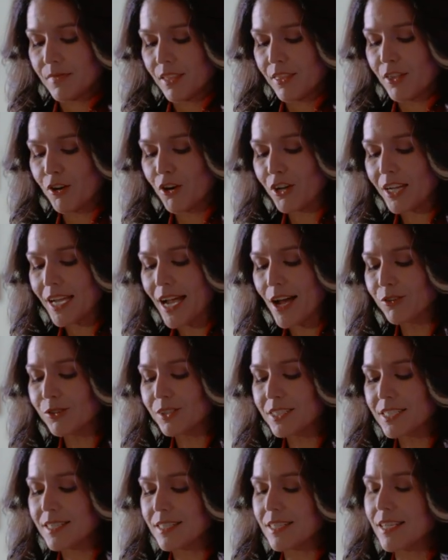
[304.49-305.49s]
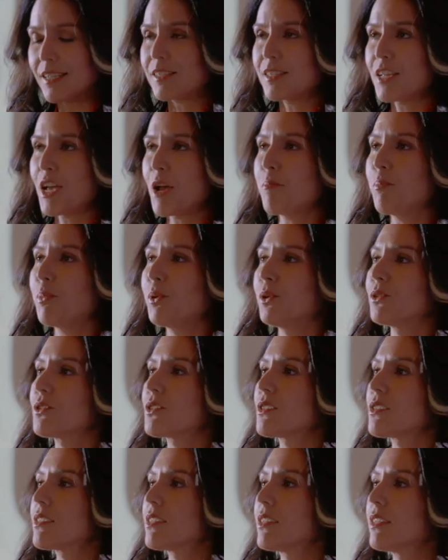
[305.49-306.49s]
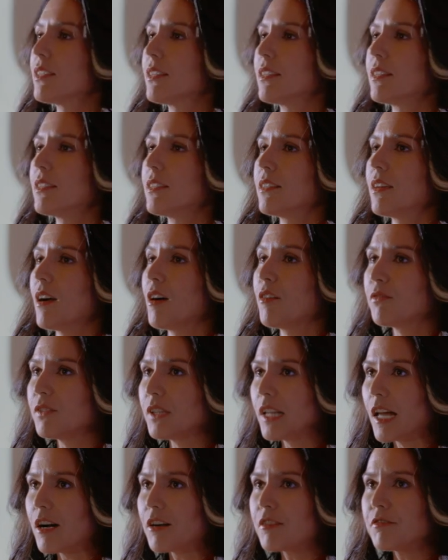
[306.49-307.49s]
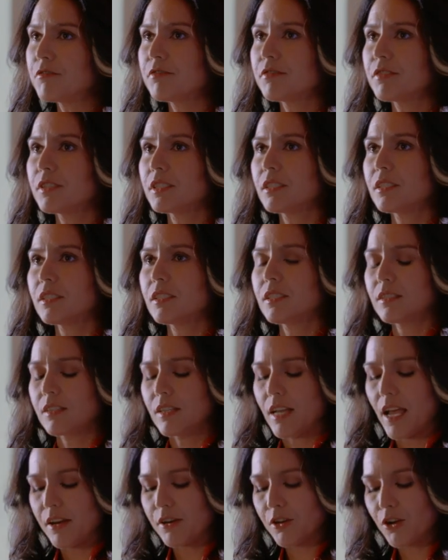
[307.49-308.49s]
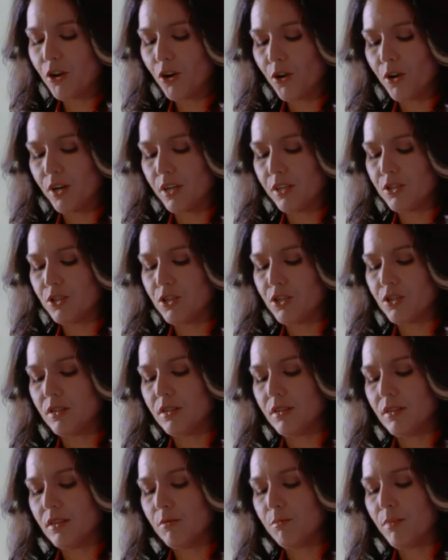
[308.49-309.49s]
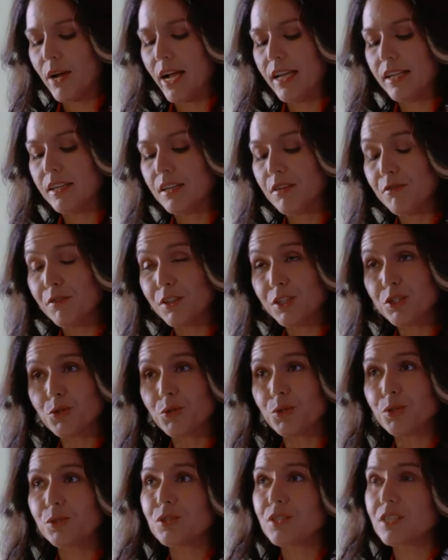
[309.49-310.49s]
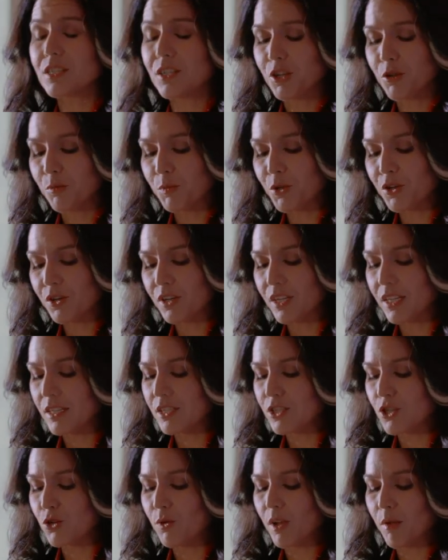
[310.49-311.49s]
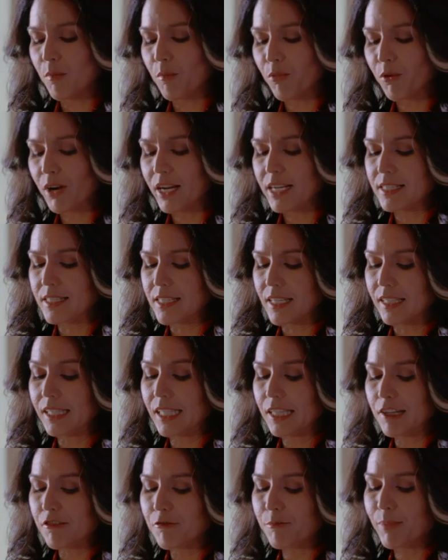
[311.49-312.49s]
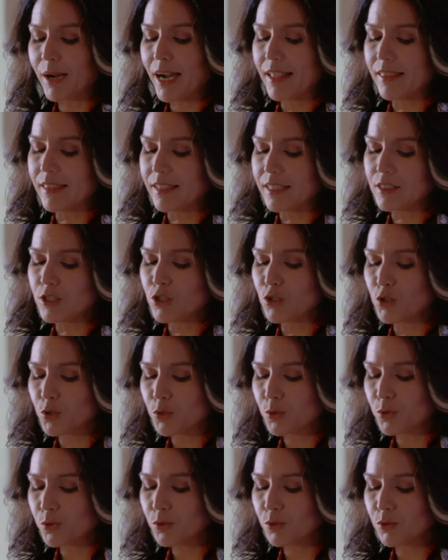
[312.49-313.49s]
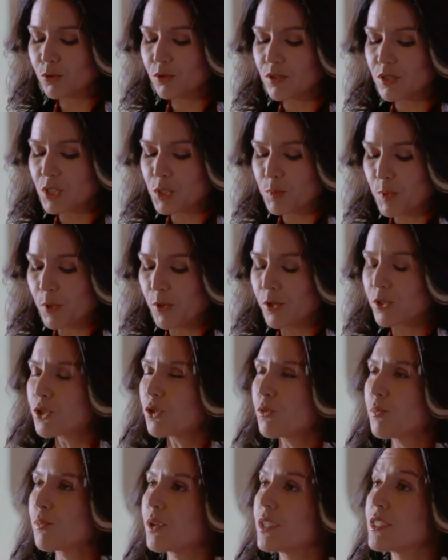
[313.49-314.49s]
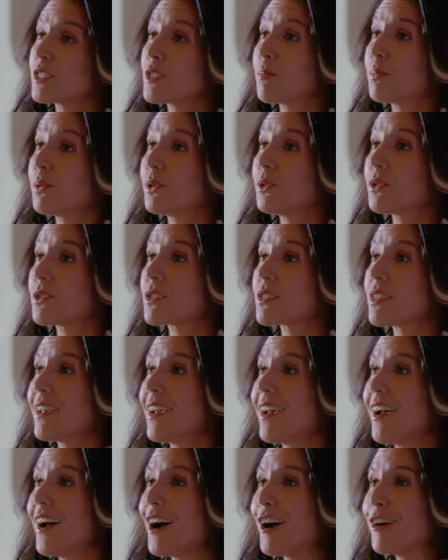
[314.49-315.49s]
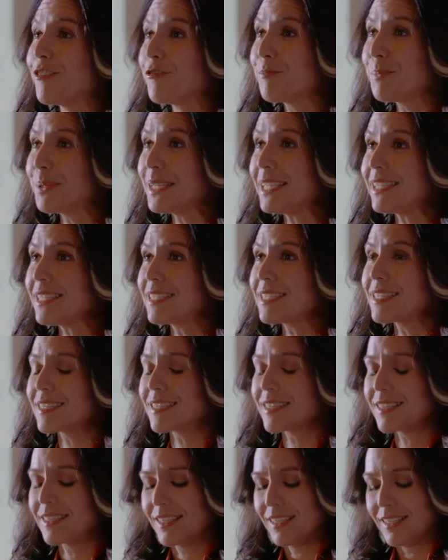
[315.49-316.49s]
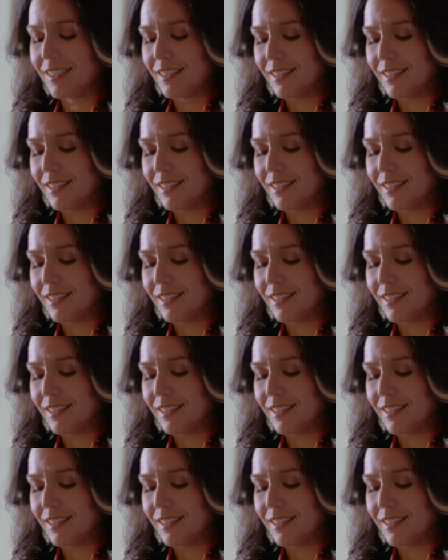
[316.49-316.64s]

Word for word: There are countless examples of love and courage by individuals and communities who embrace and live by these true spiritual principles of peace,